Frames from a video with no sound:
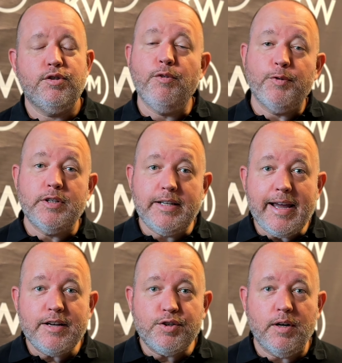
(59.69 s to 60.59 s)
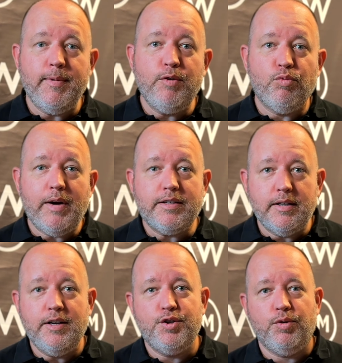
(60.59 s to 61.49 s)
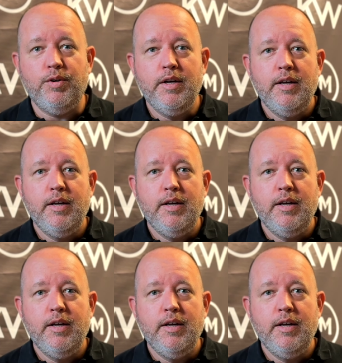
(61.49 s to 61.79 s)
So for today, it's going to be residential.